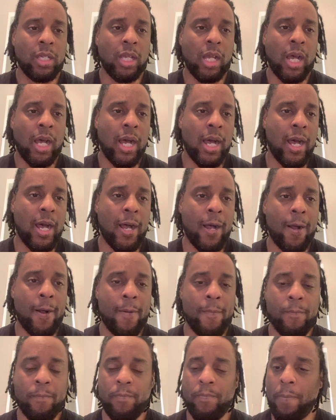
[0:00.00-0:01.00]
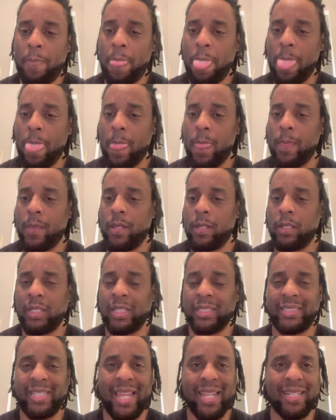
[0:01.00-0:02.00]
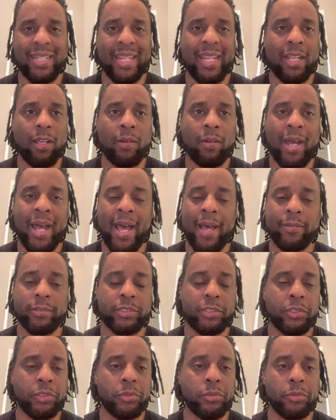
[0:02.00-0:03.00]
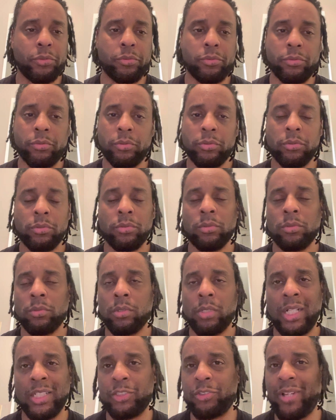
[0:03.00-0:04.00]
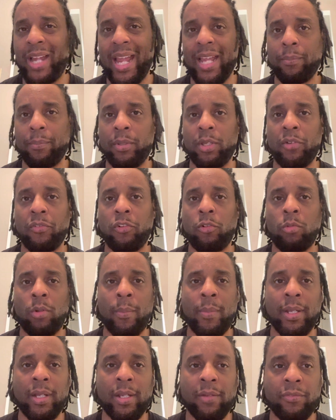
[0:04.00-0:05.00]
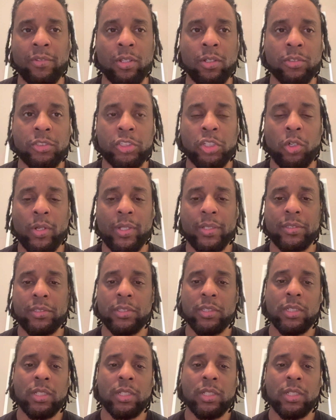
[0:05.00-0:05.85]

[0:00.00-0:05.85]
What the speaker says: the technique on how to attract beautiful women of your choice.